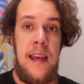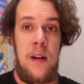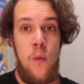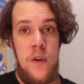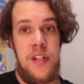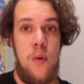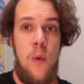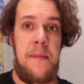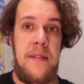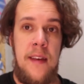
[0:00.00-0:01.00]
in which
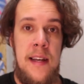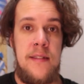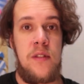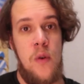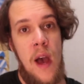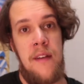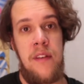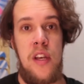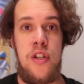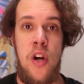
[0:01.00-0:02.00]
websites you
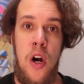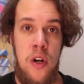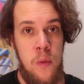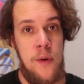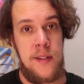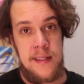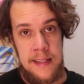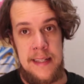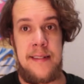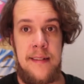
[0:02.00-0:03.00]
have each artworks
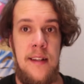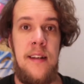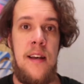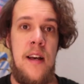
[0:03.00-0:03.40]
listed,